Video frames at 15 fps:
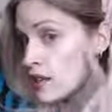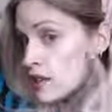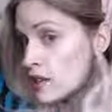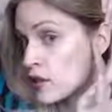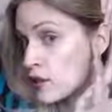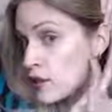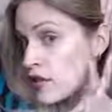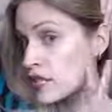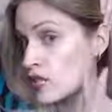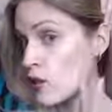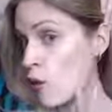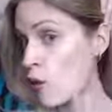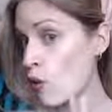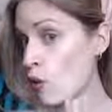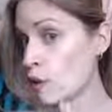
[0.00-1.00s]
So this
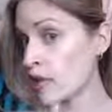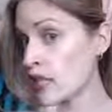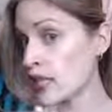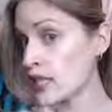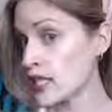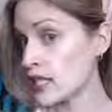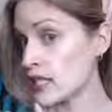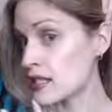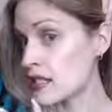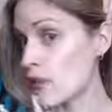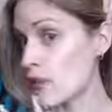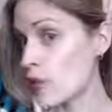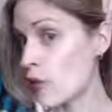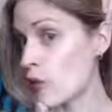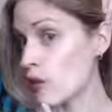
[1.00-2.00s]
whole piece,
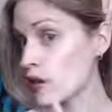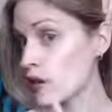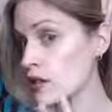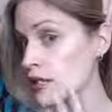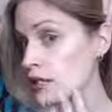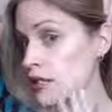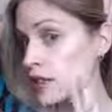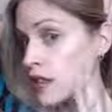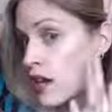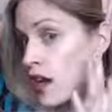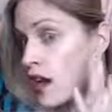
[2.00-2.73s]
of course,